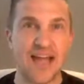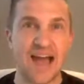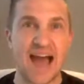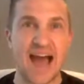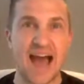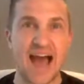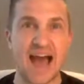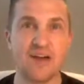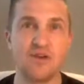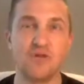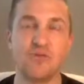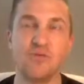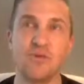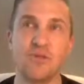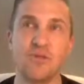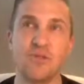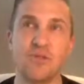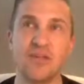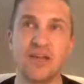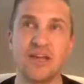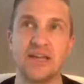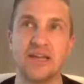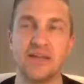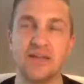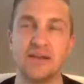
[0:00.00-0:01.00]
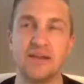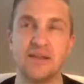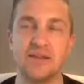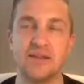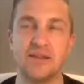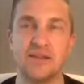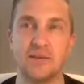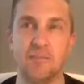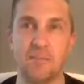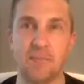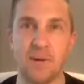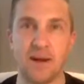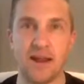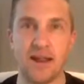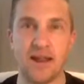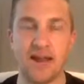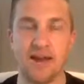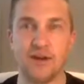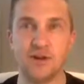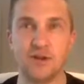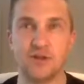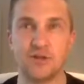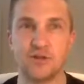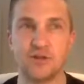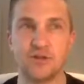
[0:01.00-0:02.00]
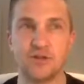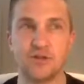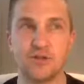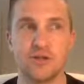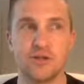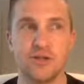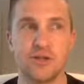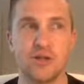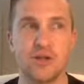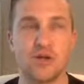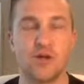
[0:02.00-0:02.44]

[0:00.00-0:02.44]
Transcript: I don't think the players